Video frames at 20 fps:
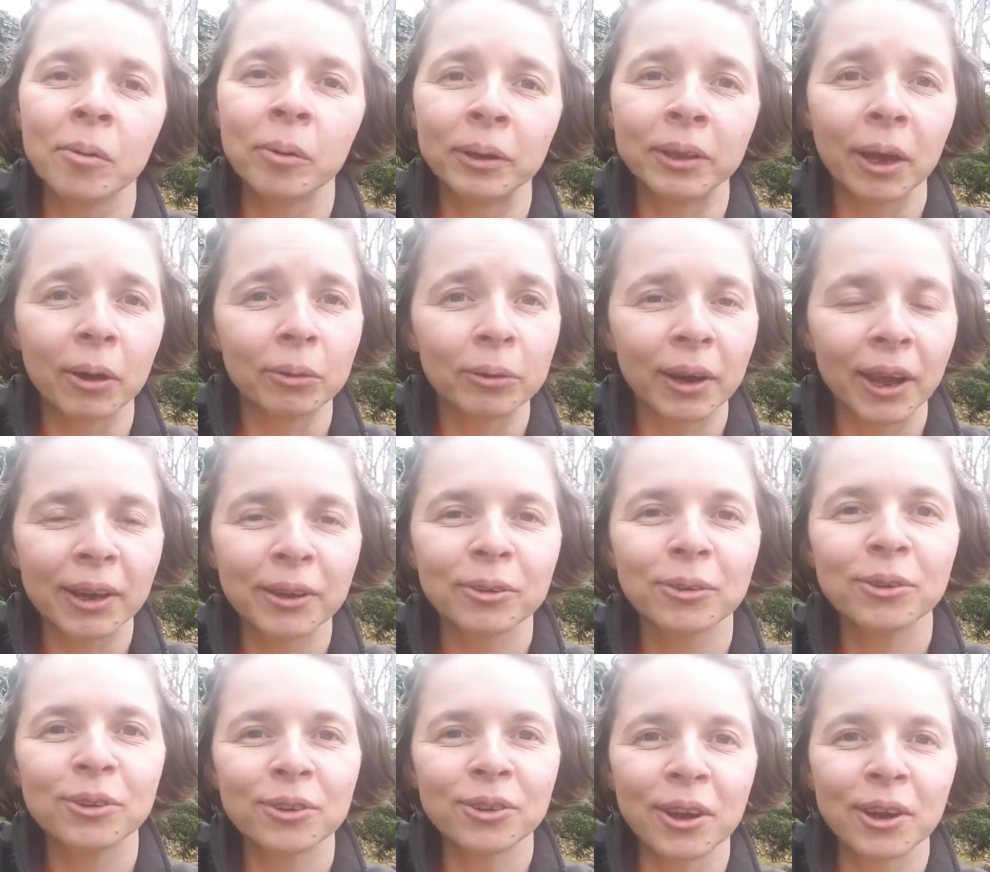What I would like
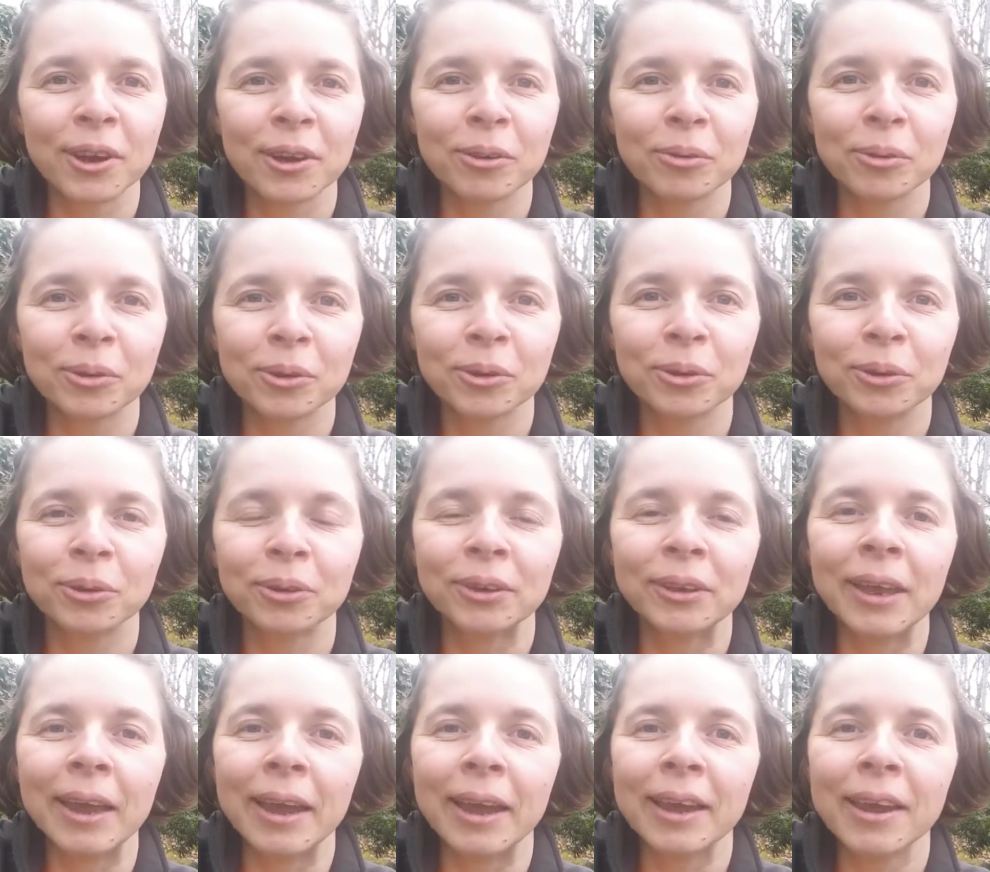to share with you
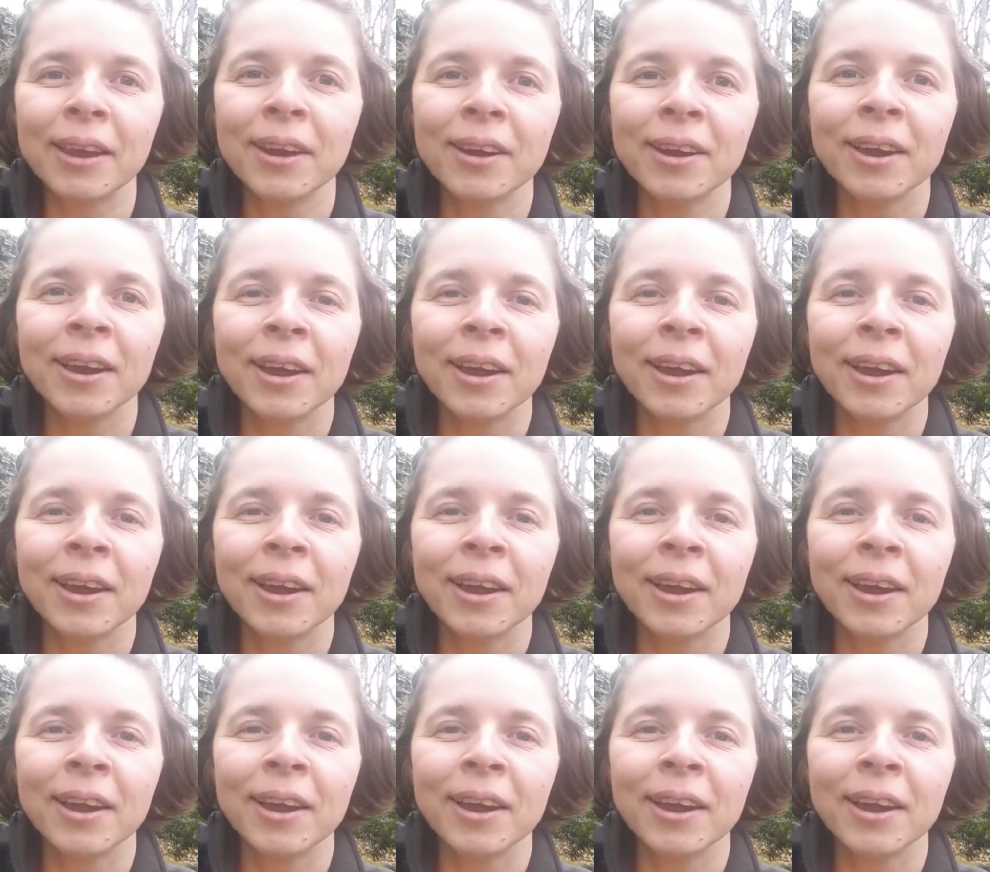today